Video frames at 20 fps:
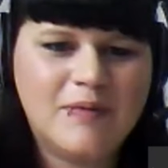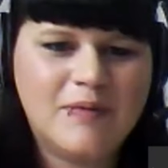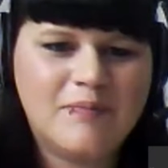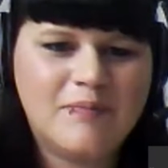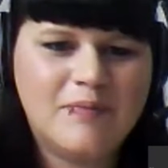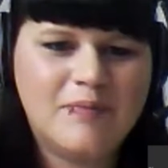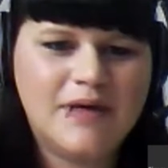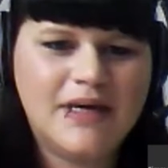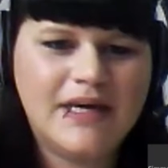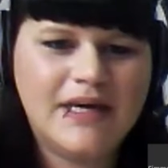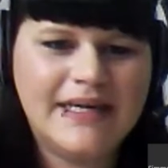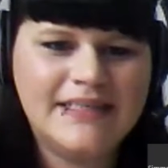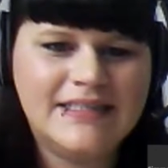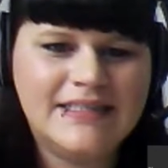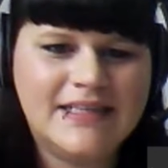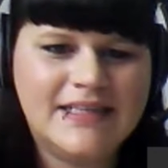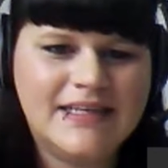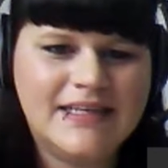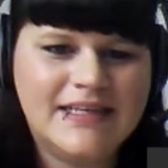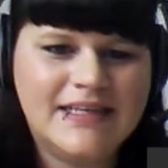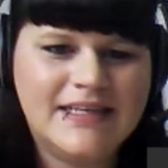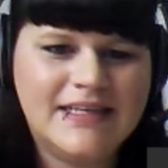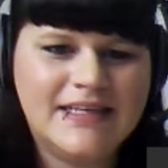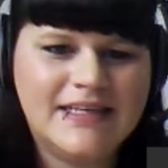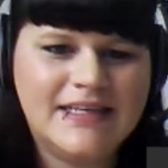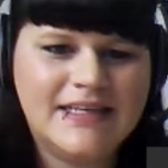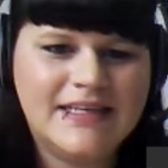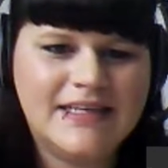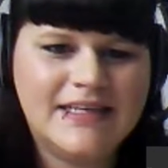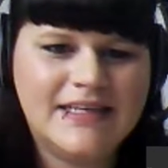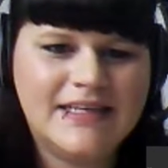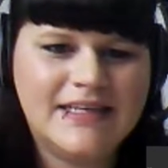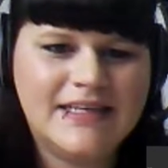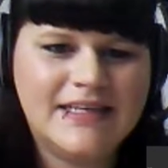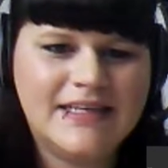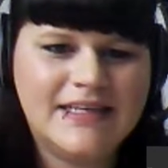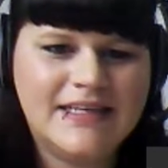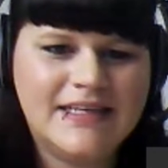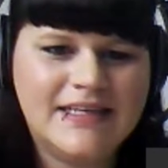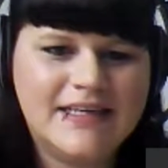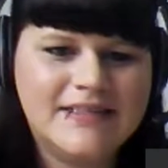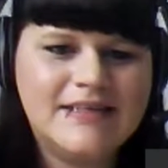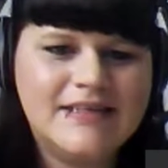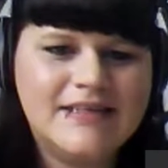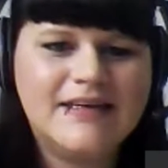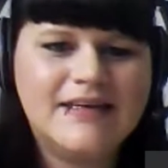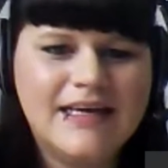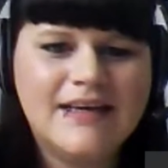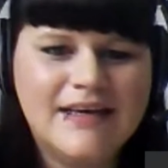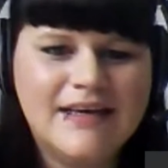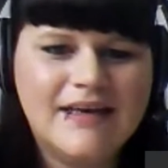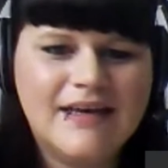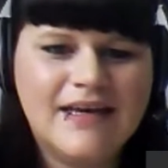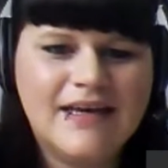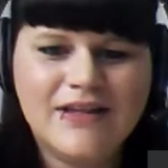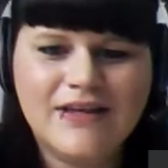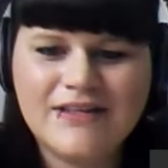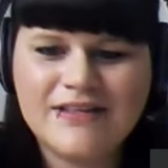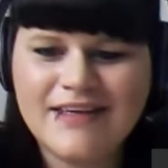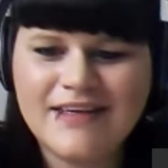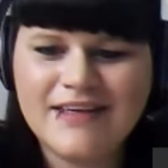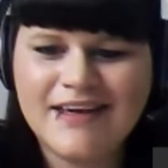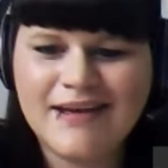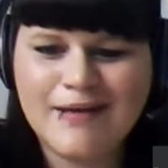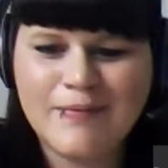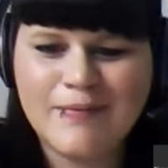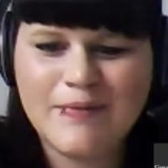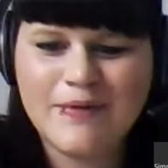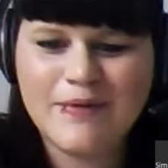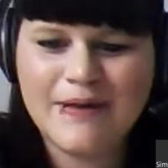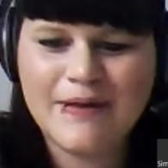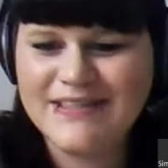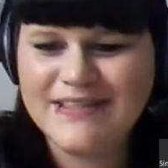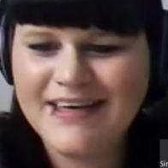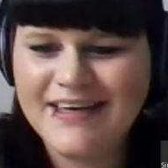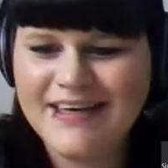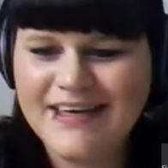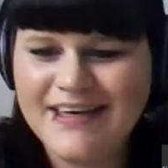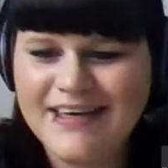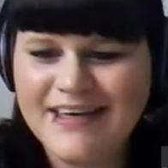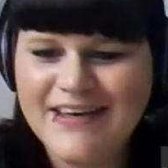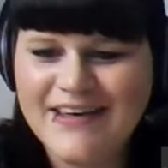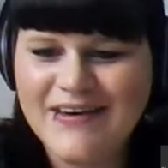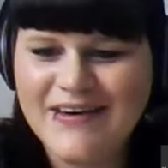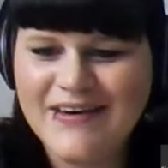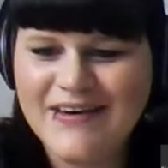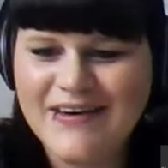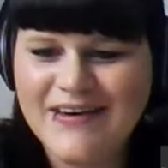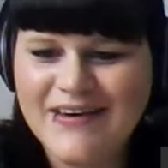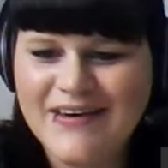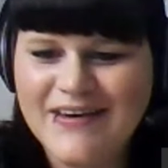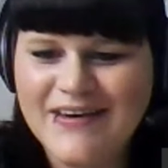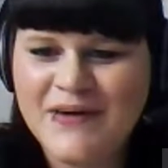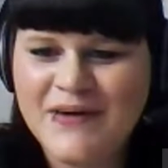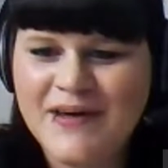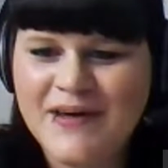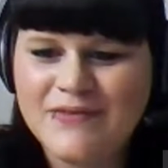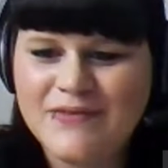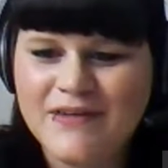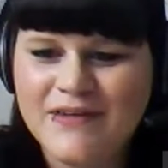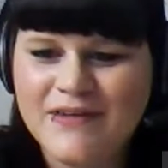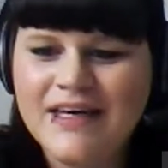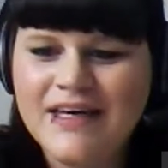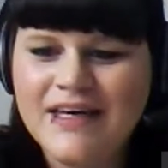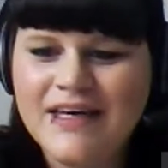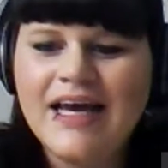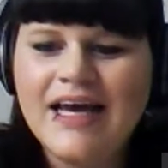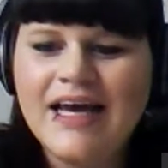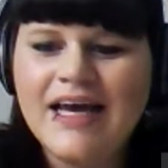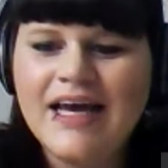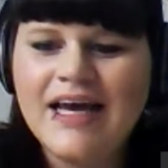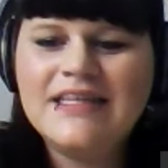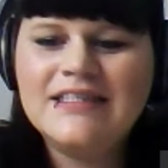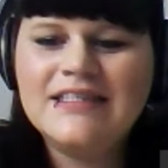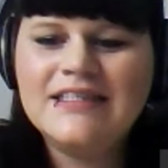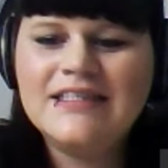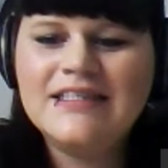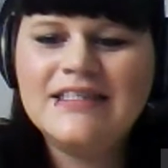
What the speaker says: And it looks like I'll be be able to do that. So that's quite helpful. It's talking